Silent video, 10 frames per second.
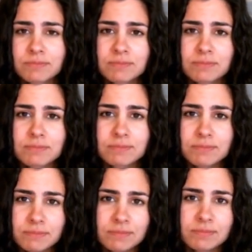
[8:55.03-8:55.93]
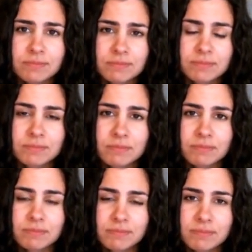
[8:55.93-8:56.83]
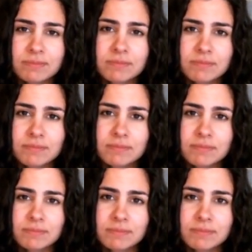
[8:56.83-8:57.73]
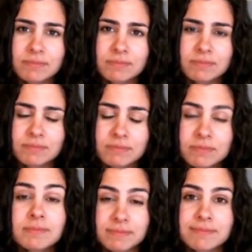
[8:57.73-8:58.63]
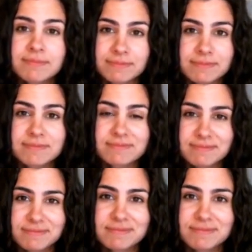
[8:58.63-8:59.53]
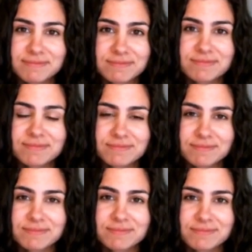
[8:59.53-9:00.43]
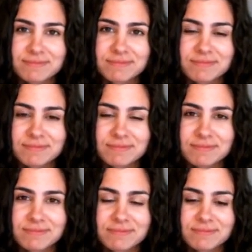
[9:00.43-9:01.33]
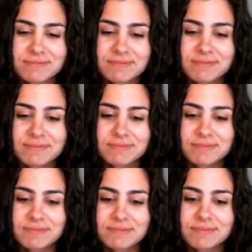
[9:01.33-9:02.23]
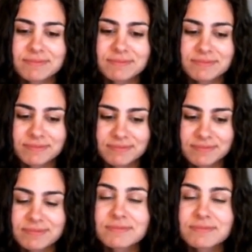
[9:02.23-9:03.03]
(not speaking)